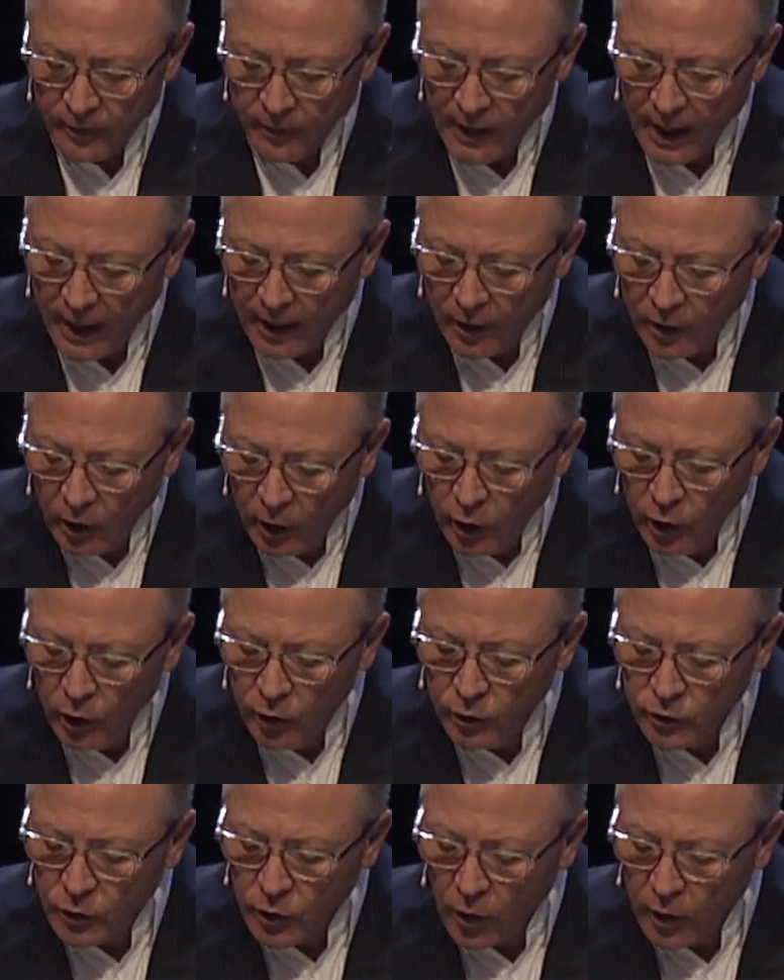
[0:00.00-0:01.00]
that
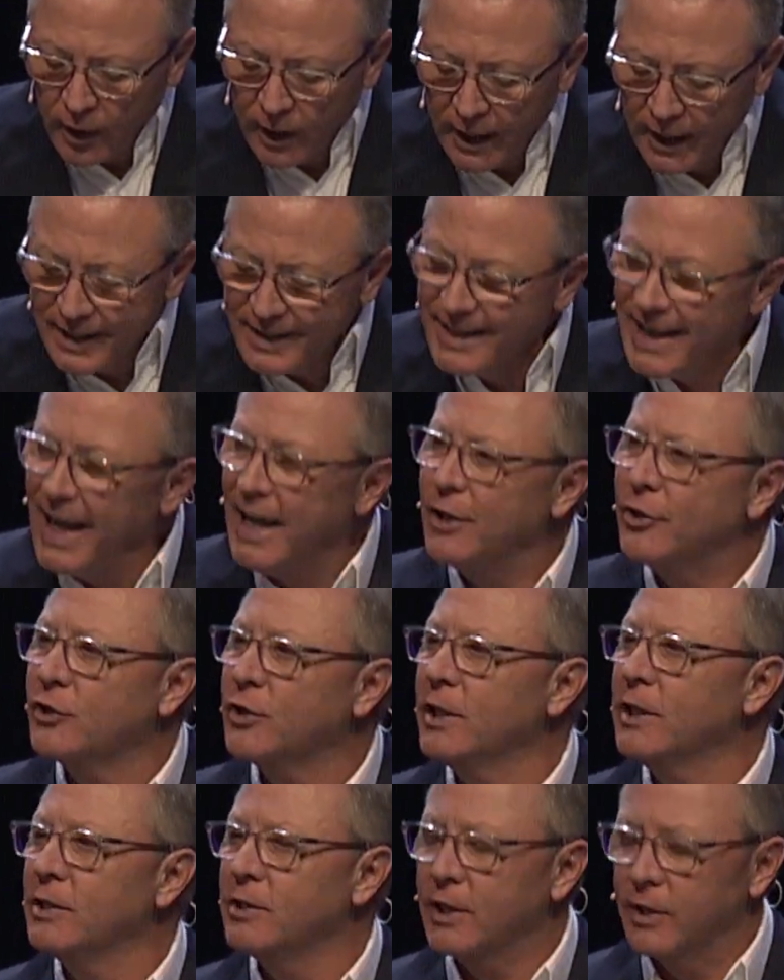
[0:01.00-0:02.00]
glues
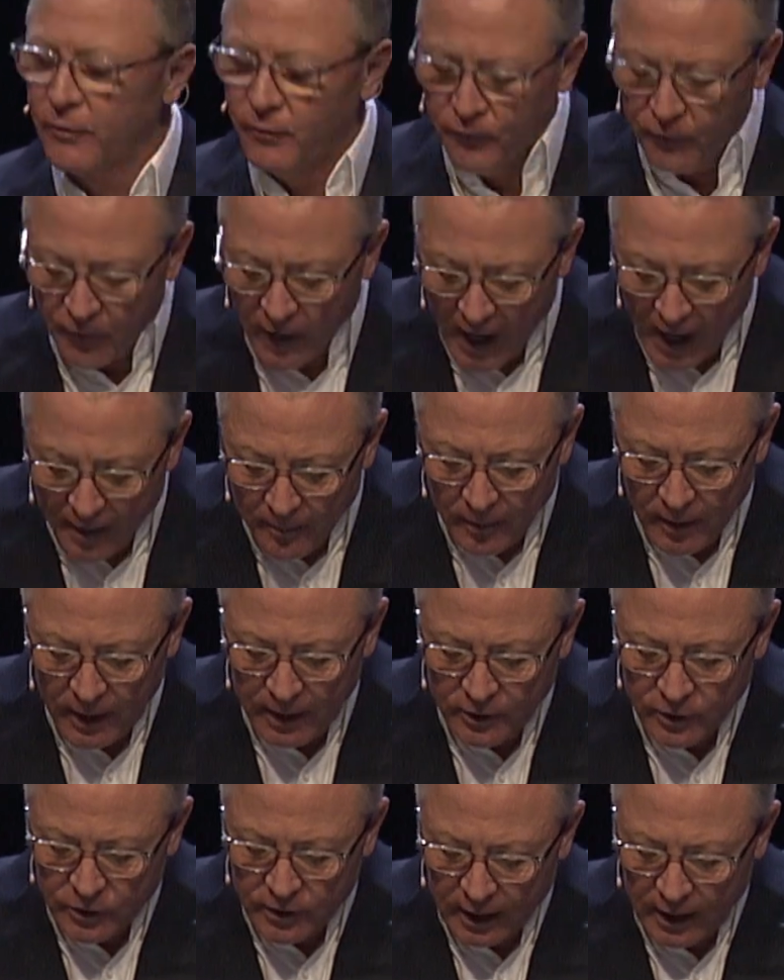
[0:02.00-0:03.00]
organizations and
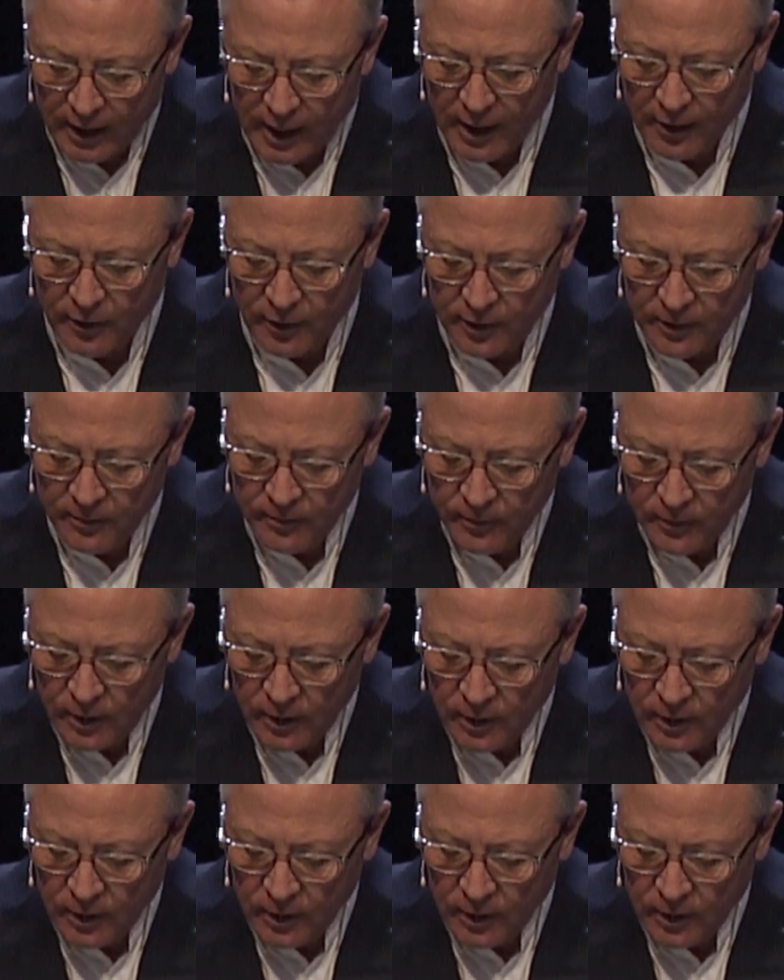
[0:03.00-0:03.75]
families together.